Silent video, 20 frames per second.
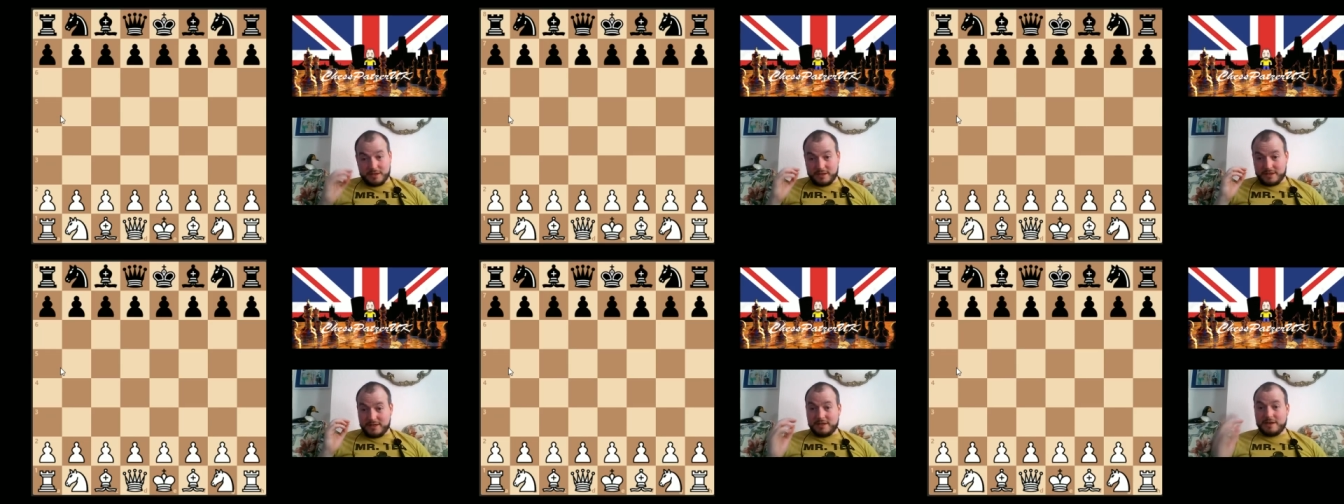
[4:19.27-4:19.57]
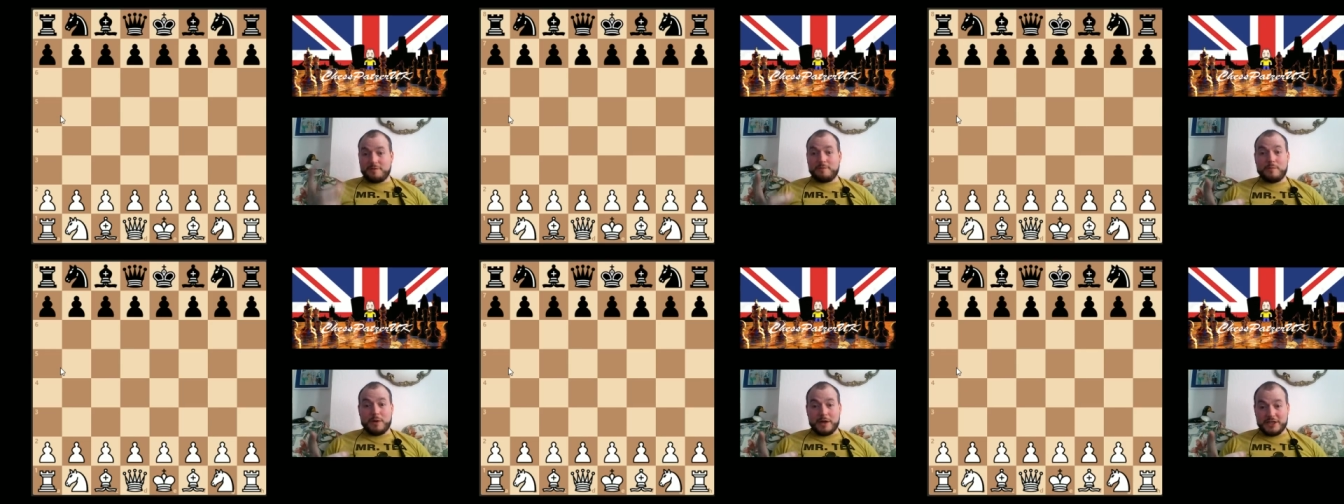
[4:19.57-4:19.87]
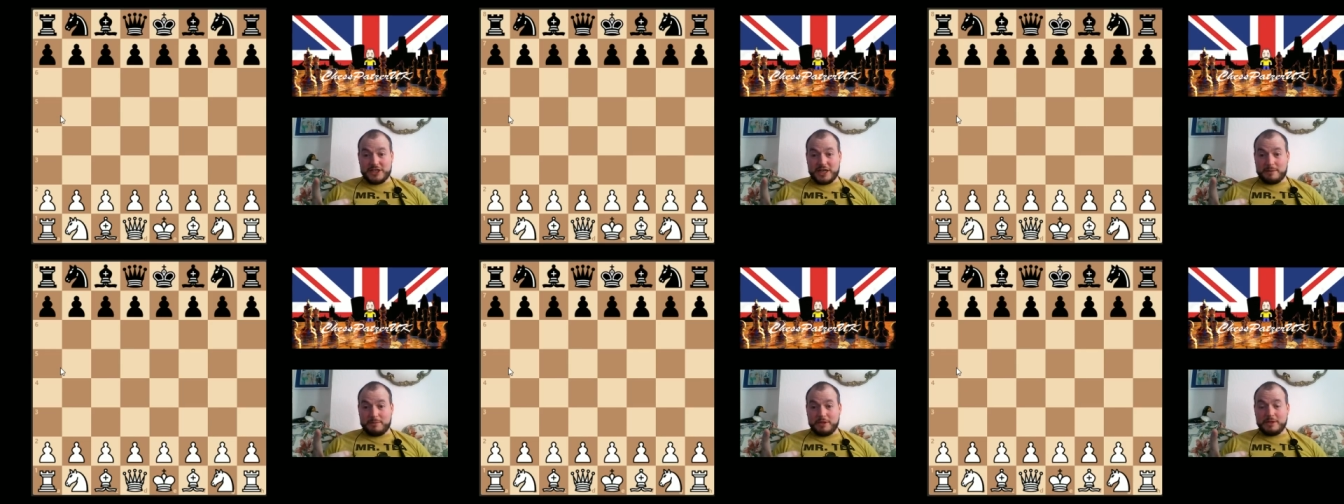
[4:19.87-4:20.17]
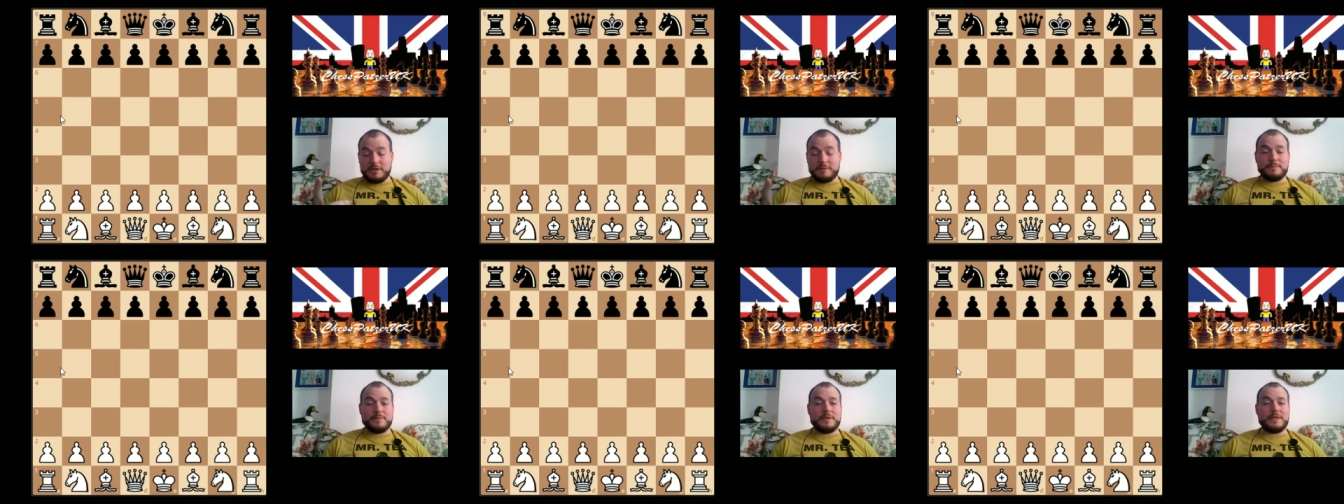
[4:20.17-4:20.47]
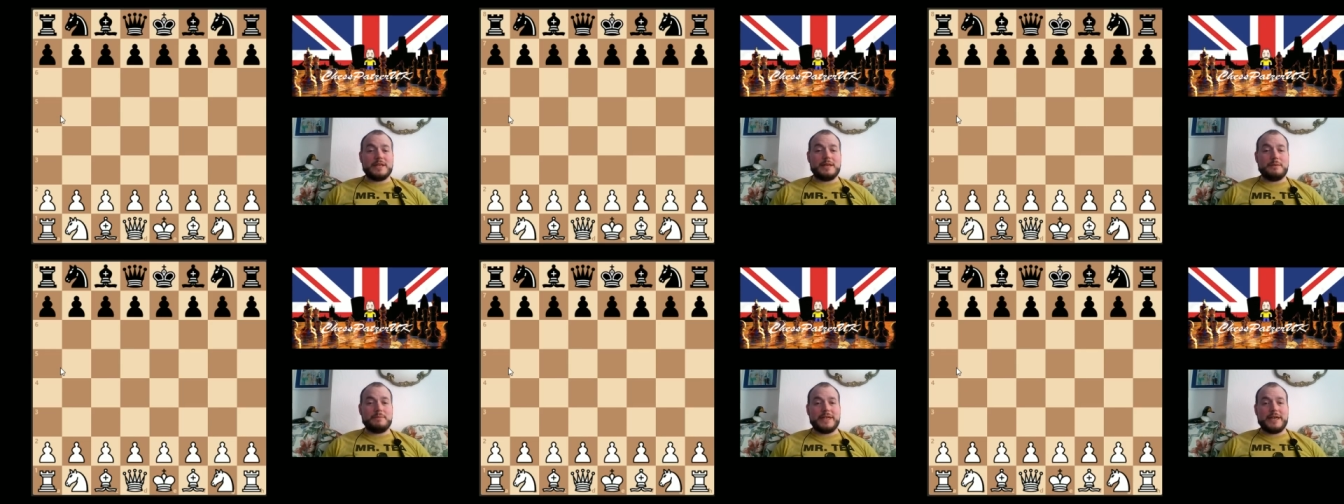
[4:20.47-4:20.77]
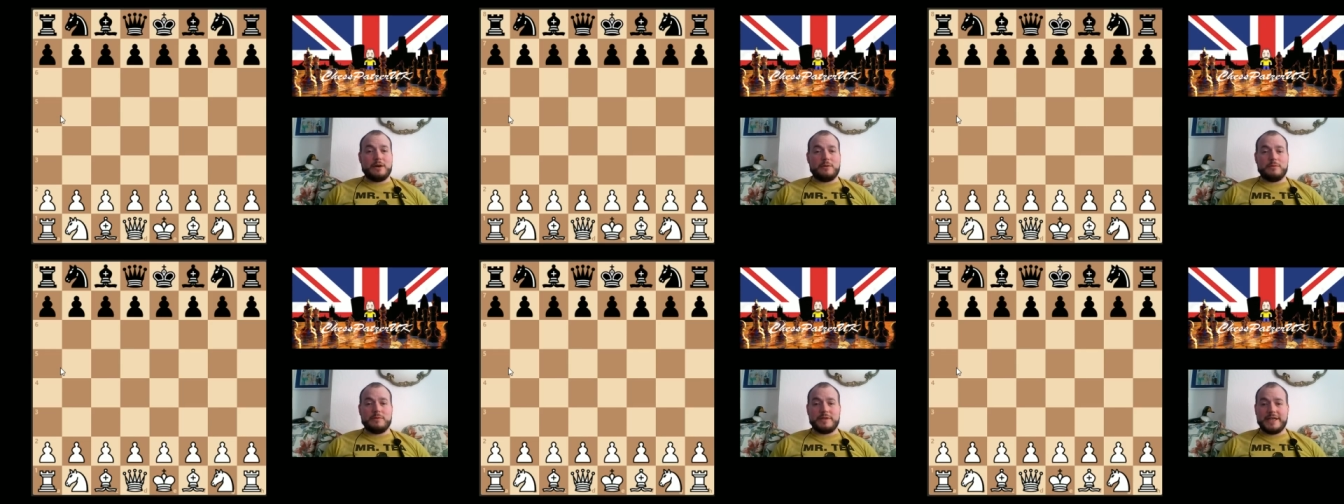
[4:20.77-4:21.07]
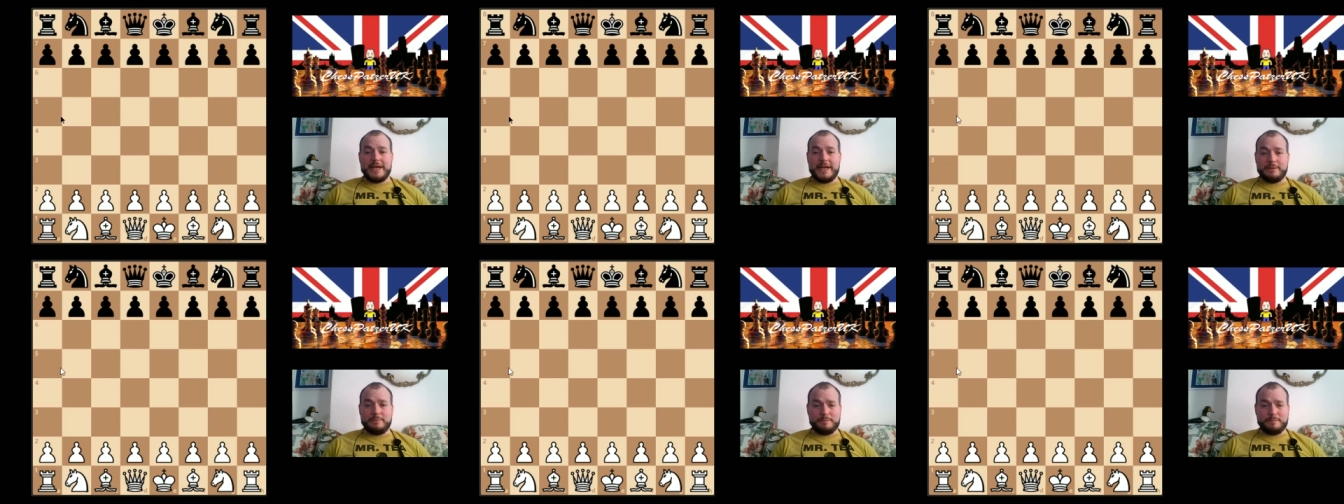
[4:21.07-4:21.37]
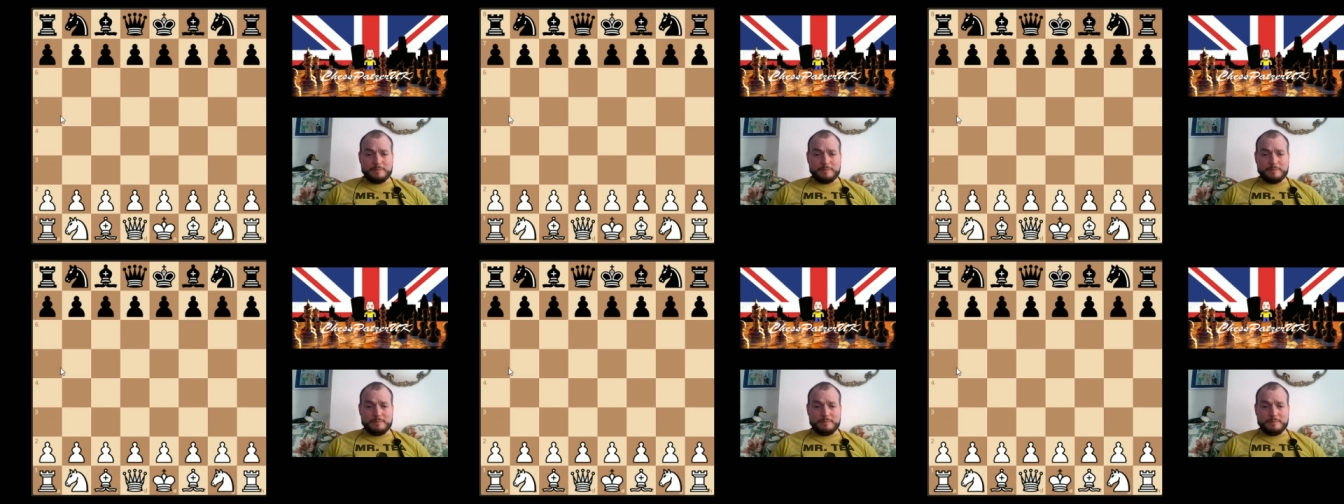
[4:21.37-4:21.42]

enough of my jabber. Let me get on with the game.